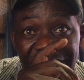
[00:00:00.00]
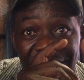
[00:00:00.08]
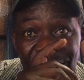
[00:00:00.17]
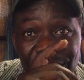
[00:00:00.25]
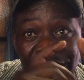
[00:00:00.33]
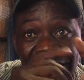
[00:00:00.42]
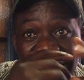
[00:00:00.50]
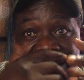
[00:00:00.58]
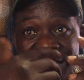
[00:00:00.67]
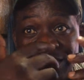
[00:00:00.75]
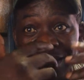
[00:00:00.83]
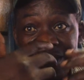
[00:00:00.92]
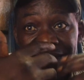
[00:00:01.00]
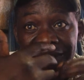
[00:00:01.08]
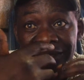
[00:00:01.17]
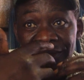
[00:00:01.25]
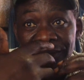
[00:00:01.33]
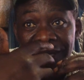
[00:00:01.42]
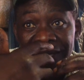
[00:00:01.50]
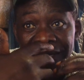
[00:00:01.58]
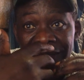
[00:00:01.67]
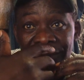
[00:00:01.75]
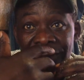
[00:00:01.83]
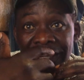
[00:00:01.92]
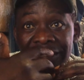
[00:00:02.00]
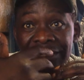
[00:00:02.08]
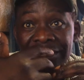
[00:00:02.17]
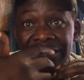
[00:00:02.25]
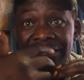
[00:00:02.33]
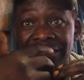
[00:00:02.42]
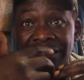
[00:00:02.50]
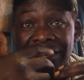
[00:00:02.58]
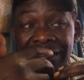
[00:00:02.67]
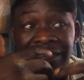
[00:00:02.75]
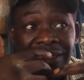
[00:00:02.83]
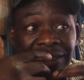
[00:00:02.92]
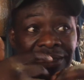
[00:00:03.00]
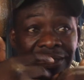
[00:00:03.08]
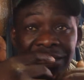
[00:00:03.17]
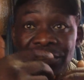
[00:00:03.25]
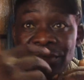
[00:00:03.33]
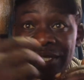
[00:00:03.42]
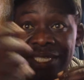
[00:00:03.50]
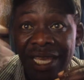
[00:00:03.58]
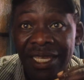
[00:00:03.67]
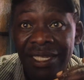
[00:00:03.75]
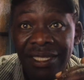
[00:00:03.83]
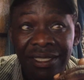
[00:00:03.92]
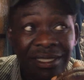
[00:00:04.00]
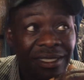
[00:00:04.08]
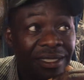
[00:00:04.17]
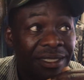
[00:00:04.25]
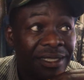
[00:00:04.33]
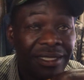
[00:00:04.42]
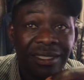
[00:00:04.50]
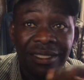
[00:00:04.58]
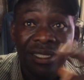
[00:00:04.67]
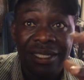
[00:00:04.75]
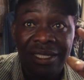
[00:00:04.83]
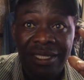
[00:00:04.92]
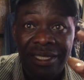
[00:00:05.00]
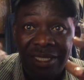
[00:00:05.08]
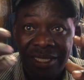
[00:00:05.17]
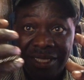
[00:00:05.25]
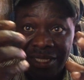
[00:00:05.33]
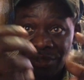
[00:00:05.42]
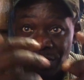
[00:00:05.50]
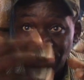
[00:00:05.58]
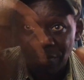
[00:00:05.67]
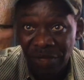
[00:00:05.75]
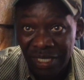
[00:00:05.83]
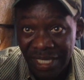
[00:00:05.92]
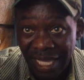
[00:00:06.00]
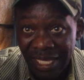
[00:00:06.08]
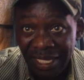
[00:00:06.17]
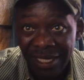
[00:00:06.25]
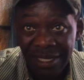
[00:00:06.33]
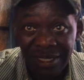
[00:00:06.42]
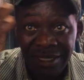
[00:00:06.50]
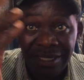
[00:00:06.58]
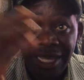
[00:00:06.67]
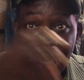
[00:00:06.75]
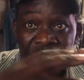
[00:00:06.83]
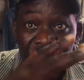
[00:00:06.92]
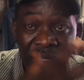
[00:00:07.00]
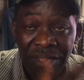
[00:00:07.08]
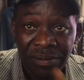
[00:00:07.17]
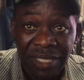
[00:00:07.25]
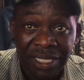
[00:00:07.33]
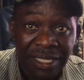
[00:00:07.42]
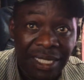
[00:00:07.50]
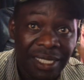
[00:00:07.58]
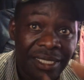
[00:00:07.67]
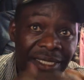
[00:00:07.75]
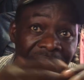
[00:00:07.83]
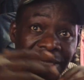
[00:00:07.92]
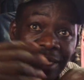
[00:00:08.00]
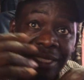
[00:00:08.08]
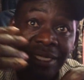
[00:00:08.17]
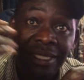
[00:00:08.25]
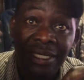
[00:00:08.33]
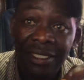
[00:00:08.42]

So that now you can you can you can you can give your side, the story of your side, how you came that land, and uh,